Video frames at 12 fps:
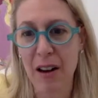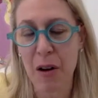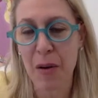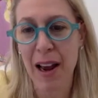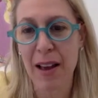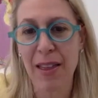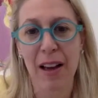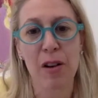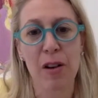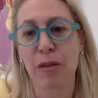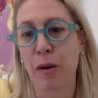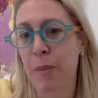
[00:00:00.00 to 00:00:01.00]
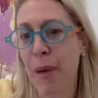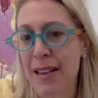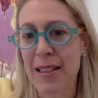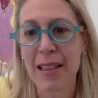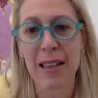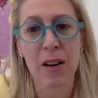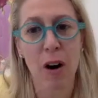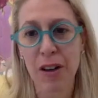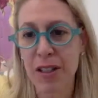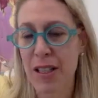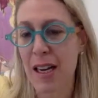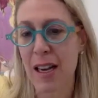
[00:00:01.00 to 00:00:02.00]
Okay. That goes for benzene,
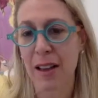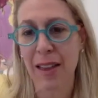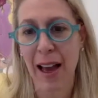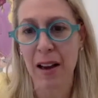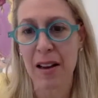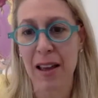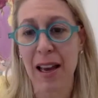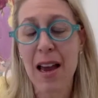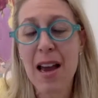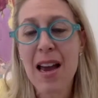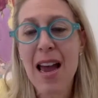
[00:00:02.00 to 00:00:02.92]
arsenic, that kind of thing.